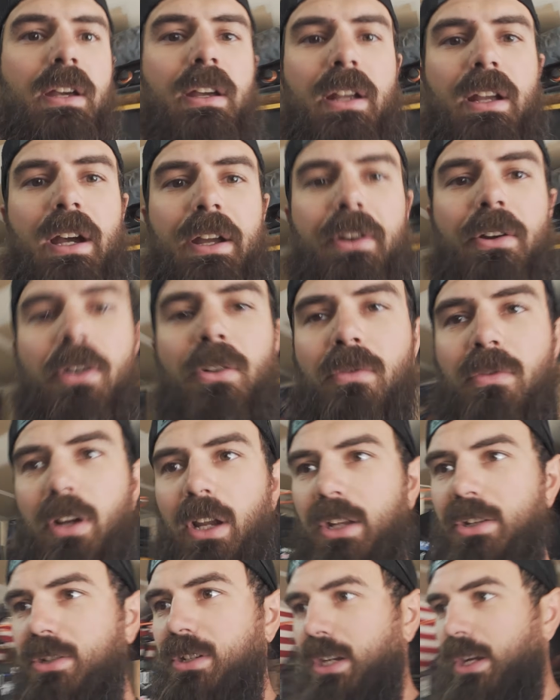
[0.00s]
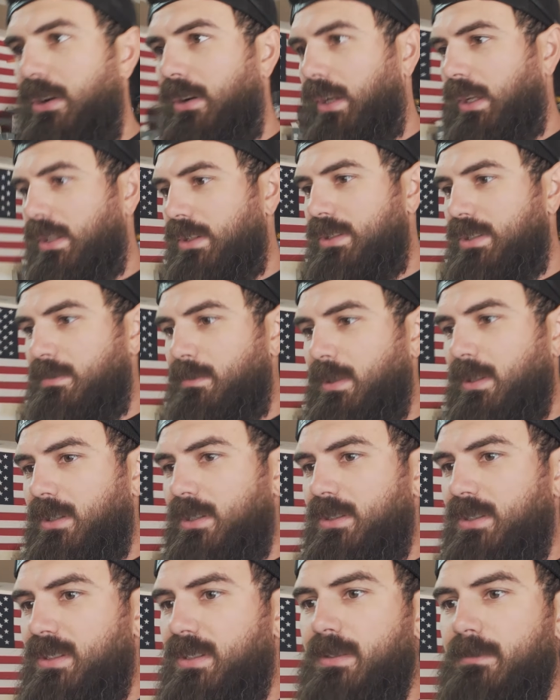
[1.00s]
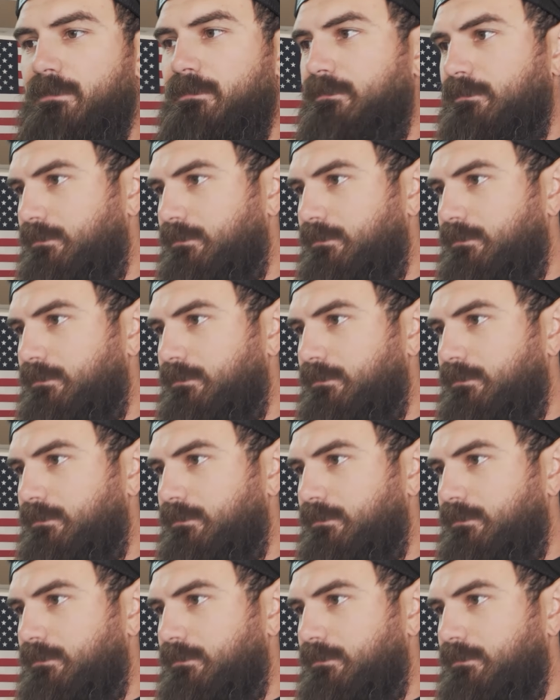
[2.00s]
Kind of over-engineering it, just because